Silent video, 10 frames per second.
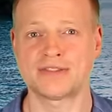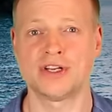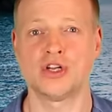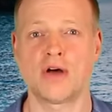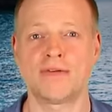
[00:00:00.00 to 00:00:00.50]

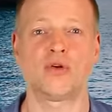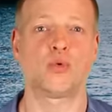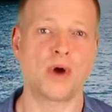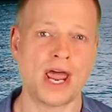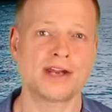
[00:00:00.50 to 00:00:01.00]
the
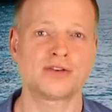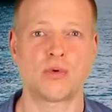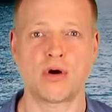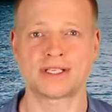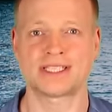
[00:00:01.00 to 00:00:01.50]
novel
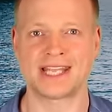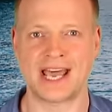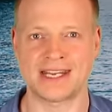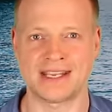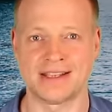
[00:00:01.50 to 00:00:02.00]
Redrock
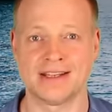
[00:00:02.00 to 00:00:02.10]
Study.